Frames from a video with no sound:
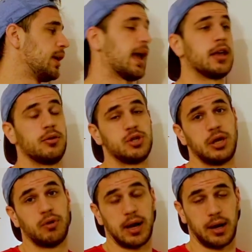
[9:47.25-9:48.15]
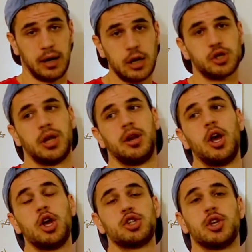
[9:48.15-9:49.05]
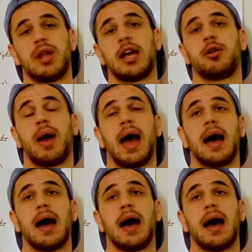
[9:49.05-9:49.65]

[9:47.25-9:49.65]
the AUG recognition so that you